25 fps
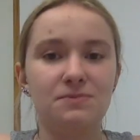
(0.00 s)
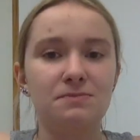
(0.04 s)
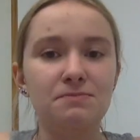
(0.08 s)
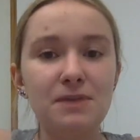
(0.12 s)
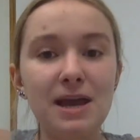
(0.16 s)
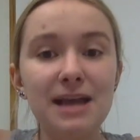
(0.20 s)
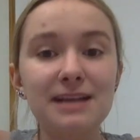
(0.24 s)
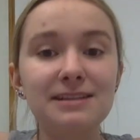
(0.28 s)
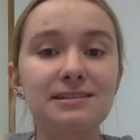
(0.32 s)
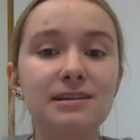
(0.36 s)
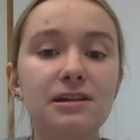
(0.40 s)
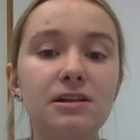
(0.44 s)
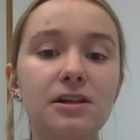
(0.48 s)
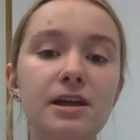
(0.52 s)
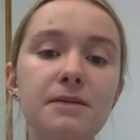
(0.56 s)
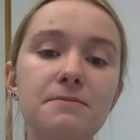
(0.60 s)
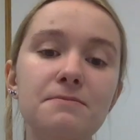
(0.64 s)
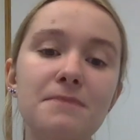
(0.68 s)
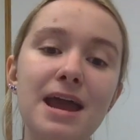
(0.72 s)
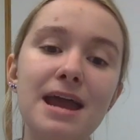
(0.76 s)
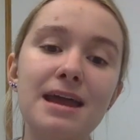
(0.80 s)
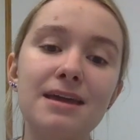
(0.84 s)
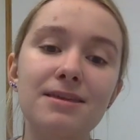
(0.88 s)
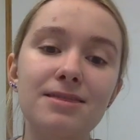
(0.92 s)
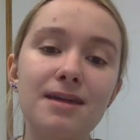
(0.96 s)
basically
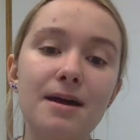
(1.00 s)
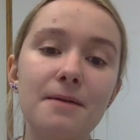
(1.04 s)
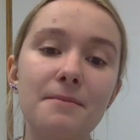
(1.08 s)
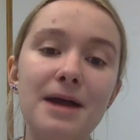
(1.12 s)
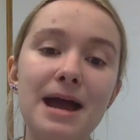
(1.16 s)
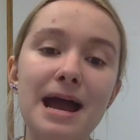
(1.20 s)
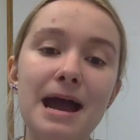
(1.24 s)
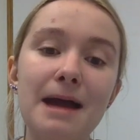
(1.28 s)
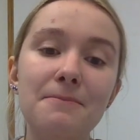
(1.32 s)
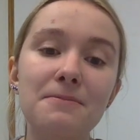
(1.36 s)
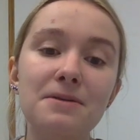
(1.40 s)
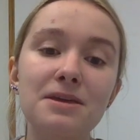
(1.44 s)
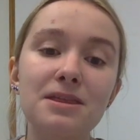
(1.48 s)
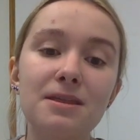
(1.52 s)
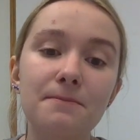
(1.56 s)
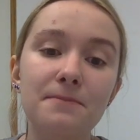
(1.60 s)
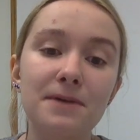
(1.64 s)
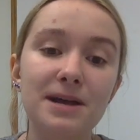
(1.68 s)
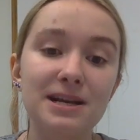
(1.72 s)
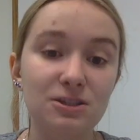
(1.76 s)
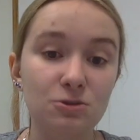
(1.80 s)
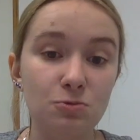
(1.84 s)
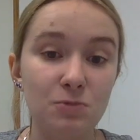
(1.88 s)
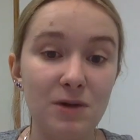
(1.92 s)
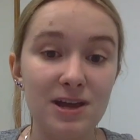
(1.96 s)
make them happy the
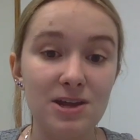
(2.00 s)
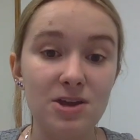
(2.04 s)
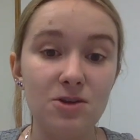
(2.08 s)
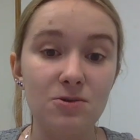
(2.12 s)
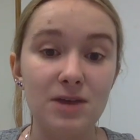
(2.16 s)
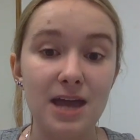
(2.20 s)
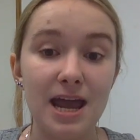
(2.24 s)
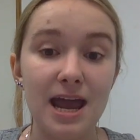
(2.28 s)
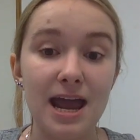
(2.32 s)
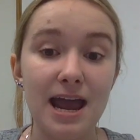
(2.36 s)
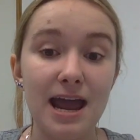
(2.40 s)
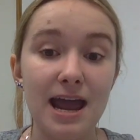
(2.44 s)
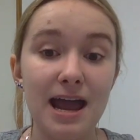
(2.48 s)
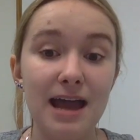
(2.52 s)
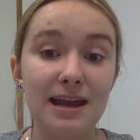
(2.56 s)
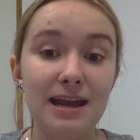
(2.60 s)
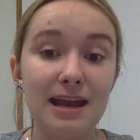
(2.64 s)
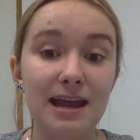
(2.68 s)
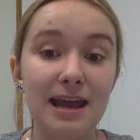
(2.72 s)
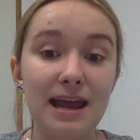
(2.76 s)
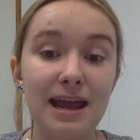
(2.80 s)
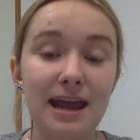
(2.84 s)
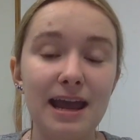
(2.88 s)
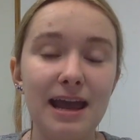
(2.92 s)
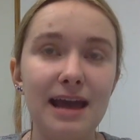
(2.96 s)
best way you can.
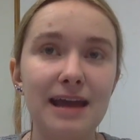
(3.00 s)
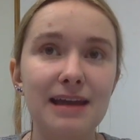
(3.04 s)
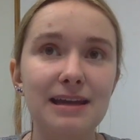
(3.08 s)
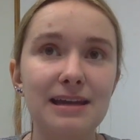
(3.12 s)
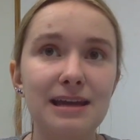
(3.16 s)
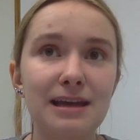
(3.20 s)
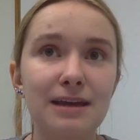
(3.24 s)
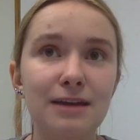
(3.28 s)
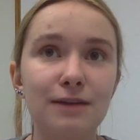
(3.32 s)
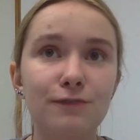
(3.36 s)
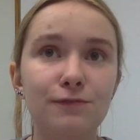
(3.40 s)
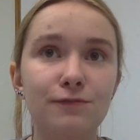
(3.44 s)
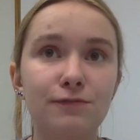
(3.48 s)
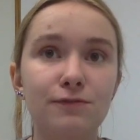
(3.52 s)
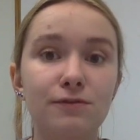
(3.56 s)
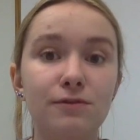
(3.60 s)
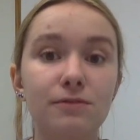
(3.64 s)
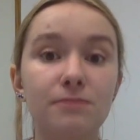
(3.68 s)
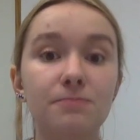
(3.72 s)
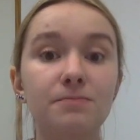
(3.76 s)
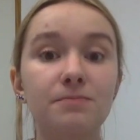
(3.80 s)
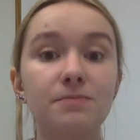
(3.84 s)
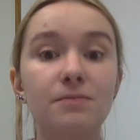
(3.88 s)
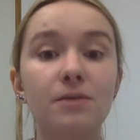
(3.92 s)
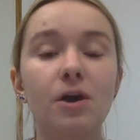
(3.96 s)
And if
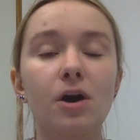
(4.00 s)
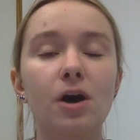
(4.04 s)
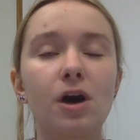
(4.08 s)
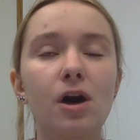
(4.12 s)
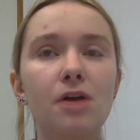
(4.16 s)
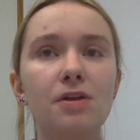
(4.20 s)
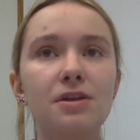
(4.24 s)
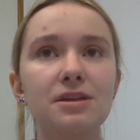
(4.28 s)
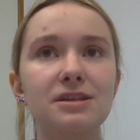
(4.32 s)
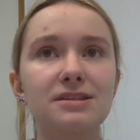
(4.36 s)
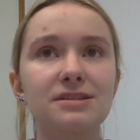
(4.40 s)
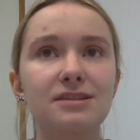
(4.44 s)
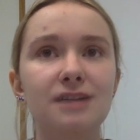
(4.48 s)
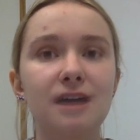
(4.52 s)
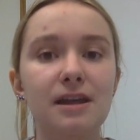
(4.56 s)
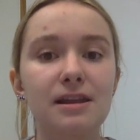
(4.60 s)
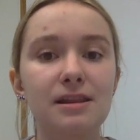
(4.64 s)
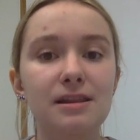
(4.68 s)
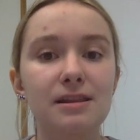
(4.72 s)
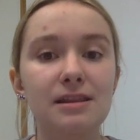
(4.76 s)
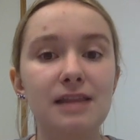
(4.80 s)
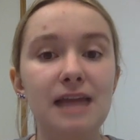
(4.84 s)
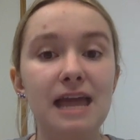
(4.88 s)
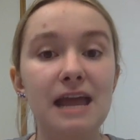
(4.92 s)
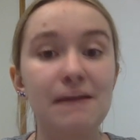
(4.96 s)
all of a
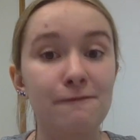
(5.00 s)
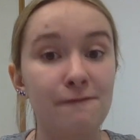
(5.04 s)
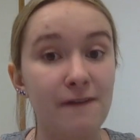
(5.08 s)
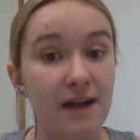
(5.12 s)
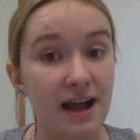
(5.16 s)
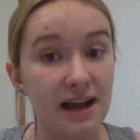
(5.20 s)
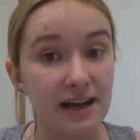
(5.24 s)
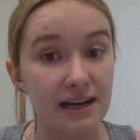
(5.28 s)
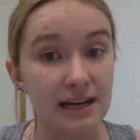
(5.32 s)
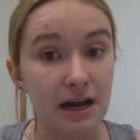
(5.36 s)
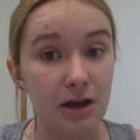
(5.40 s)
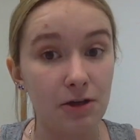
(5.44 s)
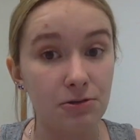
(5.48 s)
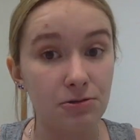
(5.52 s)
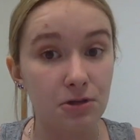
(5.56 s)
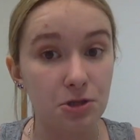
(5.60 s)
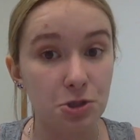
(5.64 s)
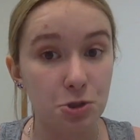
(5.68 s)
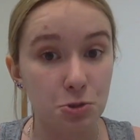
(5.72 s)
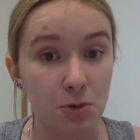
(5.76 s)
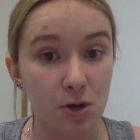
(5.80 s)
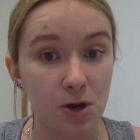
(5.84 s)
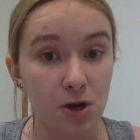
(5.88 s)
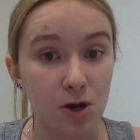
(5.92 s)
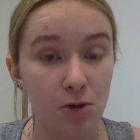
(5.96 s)
sudden they find out the
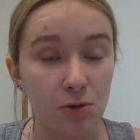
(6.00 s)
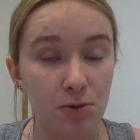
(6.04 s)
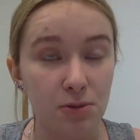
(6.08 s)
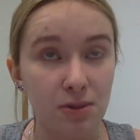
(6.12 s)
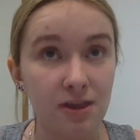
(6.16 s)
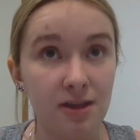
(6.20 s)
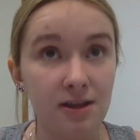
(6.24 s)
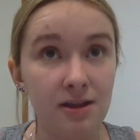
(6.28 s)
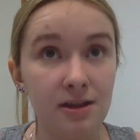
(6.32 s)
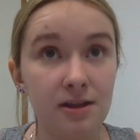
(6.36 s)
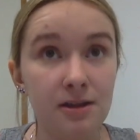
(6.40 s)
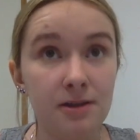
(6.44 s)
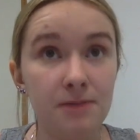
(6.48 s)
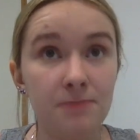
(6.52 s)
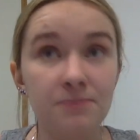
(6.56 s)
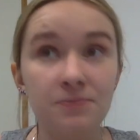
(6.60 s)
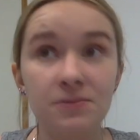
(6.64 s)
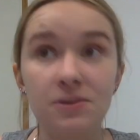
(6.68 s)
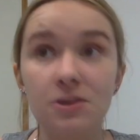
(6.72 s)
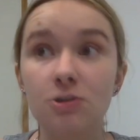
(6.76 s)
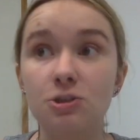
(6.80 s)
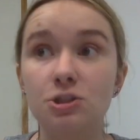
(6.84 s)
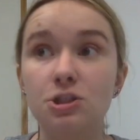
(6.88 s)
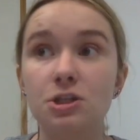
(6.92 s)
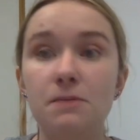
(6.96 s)
truth,
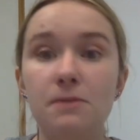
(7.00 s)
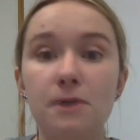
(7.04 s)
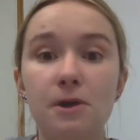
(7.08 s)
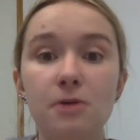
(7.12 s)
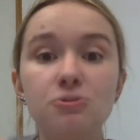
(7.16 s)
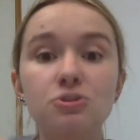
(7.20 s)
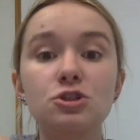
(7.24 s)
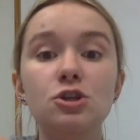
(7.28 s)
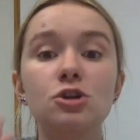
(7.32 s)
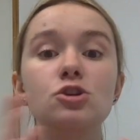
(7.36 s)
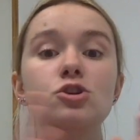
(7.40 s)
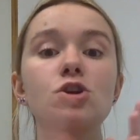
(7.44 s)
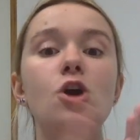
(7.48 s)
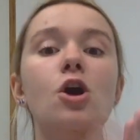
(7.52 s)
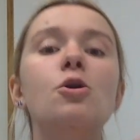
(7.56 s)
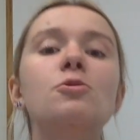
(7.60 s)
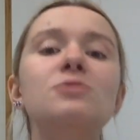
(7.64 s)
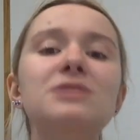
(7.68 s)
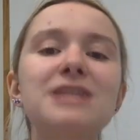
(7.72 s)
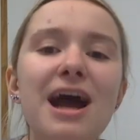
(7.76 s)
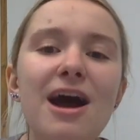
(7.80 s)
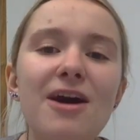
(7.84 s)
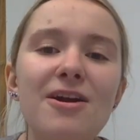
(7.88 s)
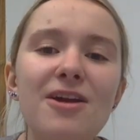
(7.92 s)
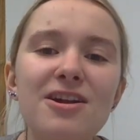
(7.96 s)
you're supposed to go
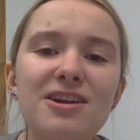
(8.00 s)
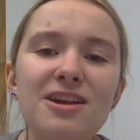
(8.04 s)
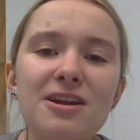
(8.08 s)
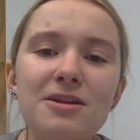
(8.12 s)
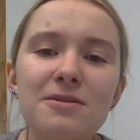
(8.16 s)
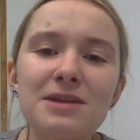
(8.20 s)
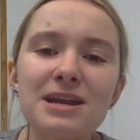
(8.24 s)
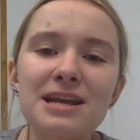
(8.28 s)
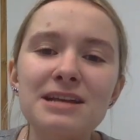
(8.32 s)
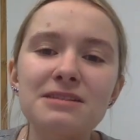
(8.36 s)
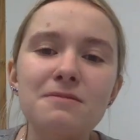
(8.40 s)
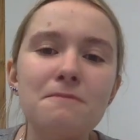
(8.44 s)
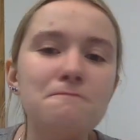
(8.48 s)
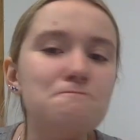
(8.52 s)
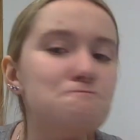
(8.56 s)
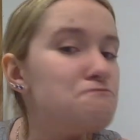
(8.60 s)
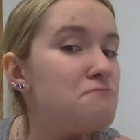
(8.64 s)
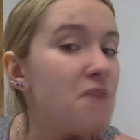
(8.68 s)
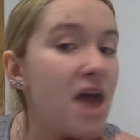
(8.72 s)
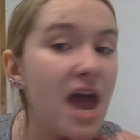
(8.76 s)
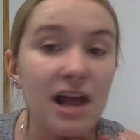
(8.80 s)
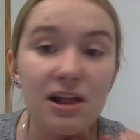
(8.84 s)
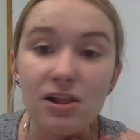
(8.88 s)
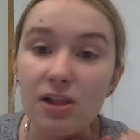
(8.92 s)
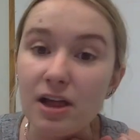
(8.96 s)
down on your knees and
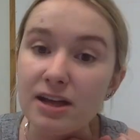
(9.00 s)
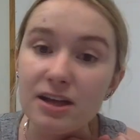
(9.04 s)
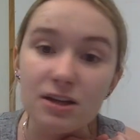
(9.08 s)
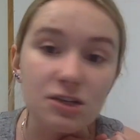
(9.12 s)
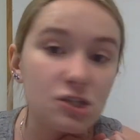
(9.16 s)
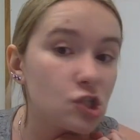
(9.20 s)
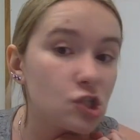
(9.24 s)
beg like a